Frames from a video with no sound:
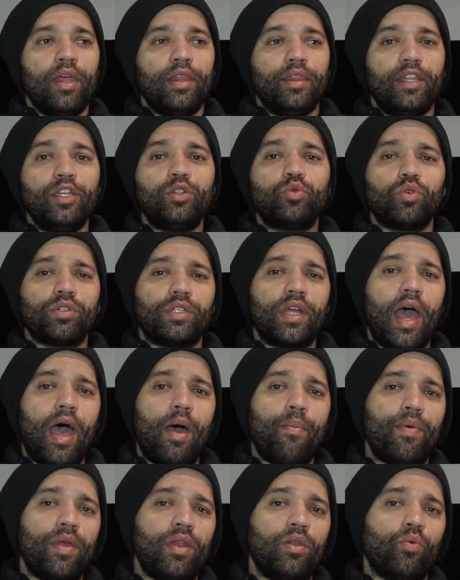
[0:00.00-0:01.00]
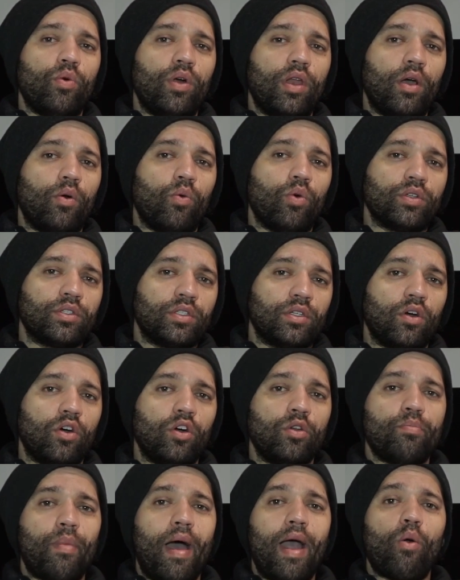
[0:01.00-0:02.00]
This was happening when I was
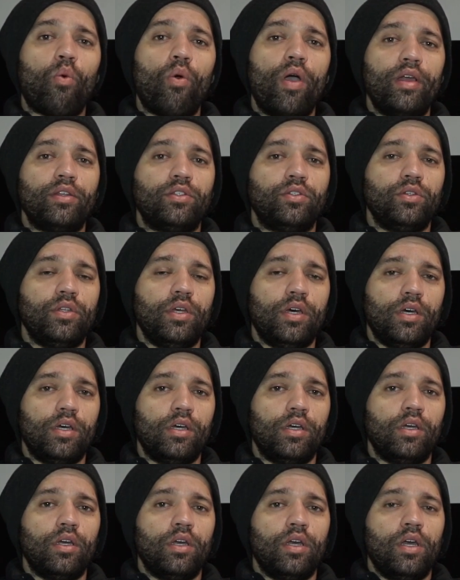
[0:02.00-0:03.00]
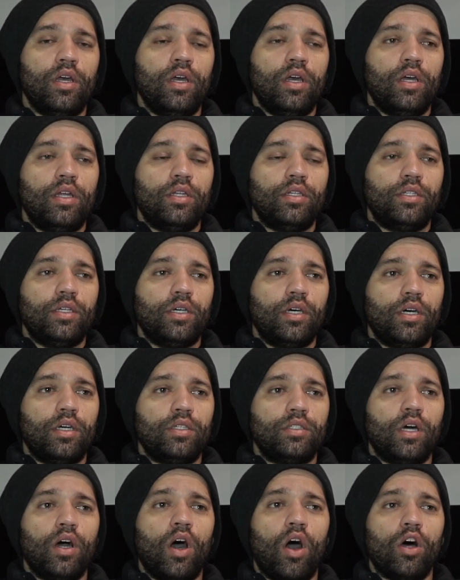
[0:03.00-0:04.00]
on my way to the the
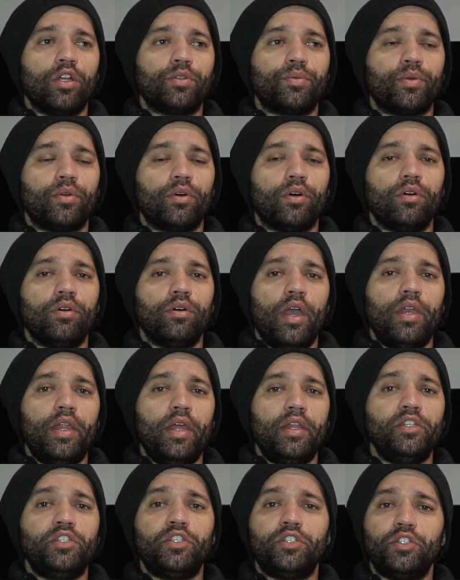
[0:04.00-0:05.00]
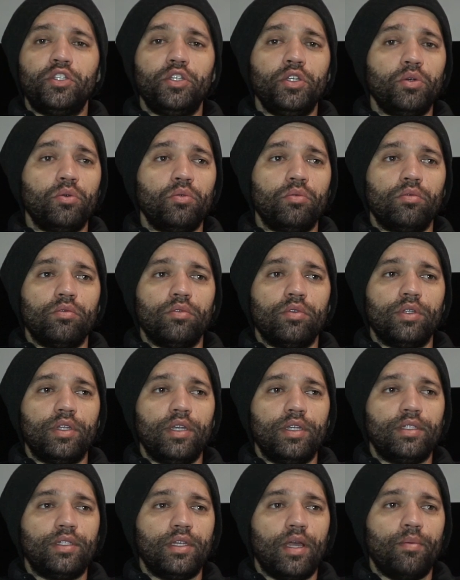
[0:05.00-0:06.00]
the hospital, and then still
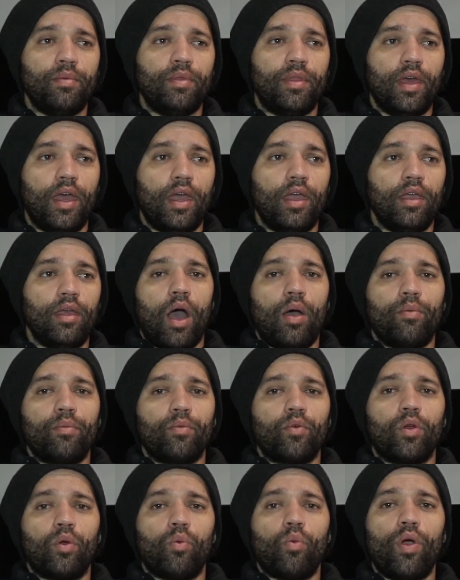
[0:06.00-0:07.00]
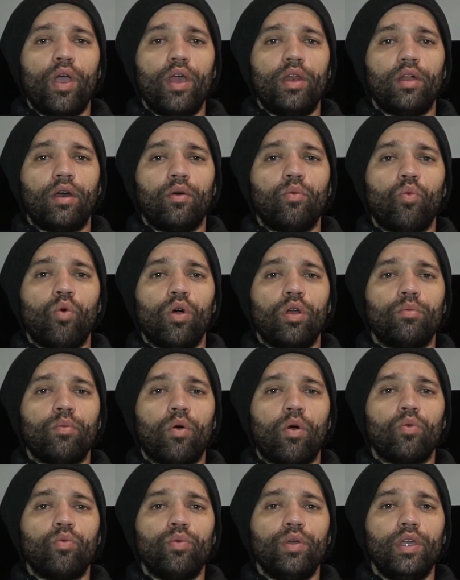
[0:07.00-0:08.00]
the same thing. I'm gonna wait like one
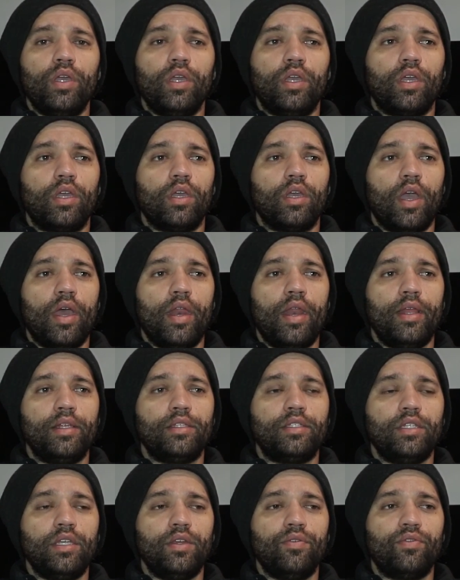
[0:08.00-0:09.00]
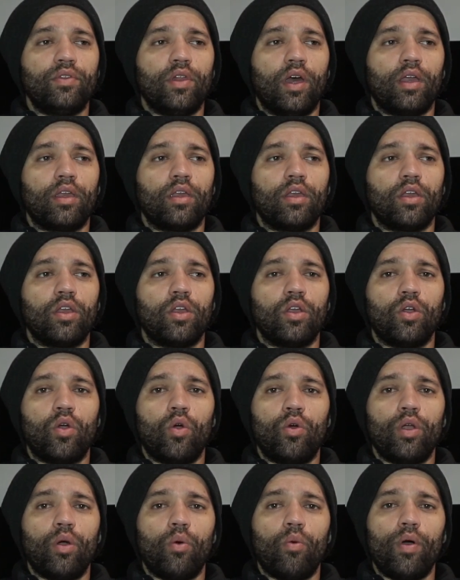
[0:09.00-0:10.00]
more week and then see if like
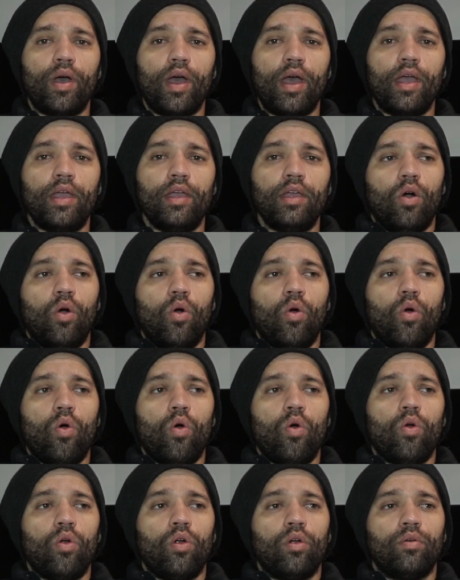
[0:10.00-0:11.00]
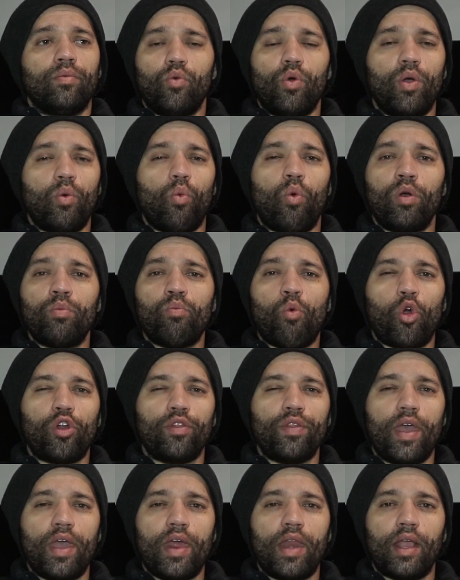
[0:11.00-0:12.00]
going away or wait one more
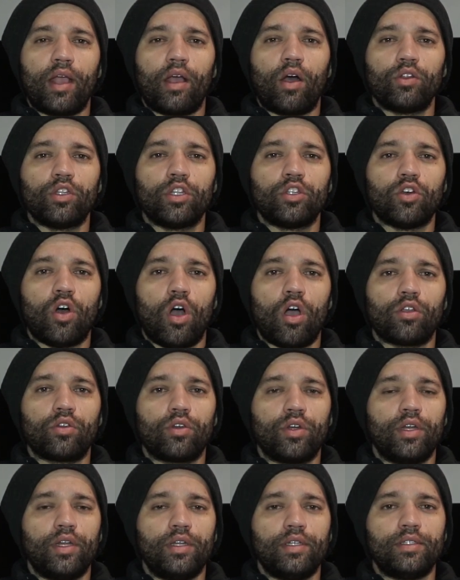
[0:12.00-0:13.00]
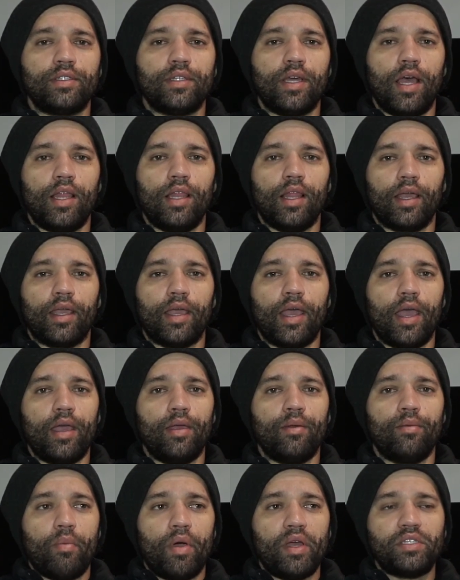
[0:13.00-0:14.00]
day and then call the doctor and then said like
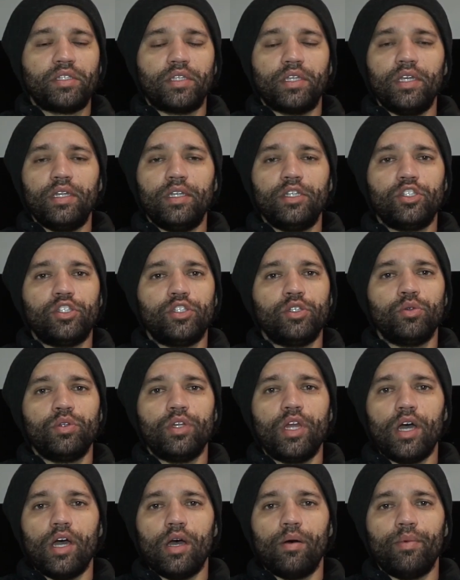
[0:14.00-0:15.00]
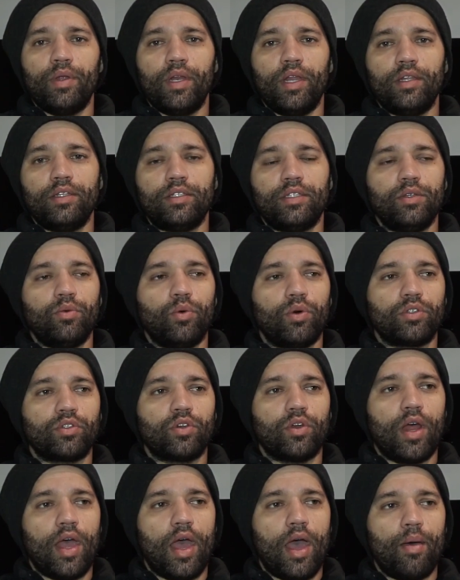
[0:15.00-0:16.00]
hey my skin is too numb and then see what's
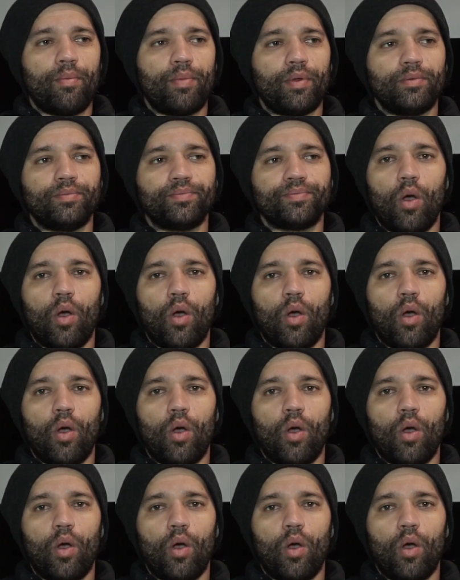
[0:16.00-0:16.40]
gonna happen